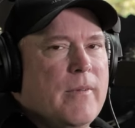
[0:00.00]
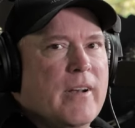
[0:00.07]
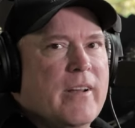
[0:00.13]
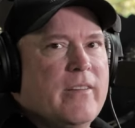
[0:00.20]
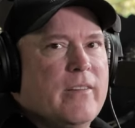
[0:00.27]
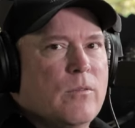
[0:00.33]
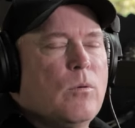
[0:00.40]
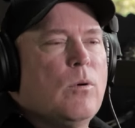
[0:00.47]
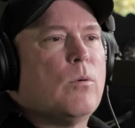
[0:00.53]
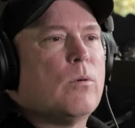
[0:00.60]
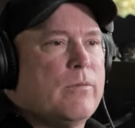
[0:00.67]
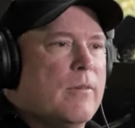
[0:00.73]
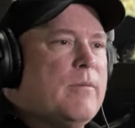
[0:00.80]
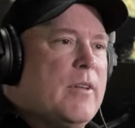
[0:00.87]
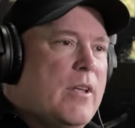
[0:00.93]
And I said, well, we're
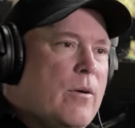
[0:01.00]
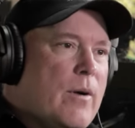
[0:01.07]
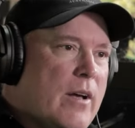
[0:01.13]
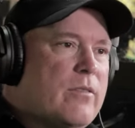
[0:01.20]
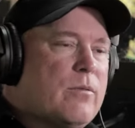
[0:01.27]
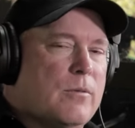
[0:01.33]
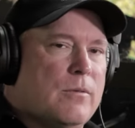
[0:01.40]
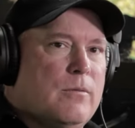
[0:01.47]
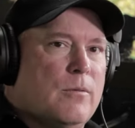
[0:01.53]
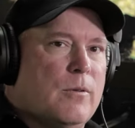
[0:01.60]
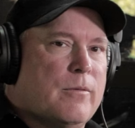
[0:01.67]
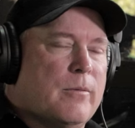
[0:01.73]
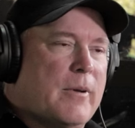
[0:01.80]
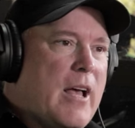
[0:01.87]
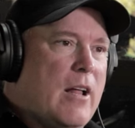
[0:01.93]
from the US. We're
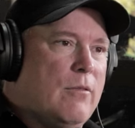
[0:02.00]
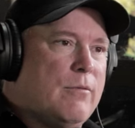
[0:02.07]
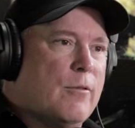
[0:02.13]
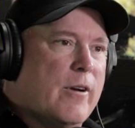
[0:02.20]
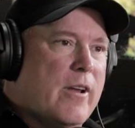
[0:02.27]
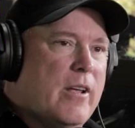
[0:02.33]
from California.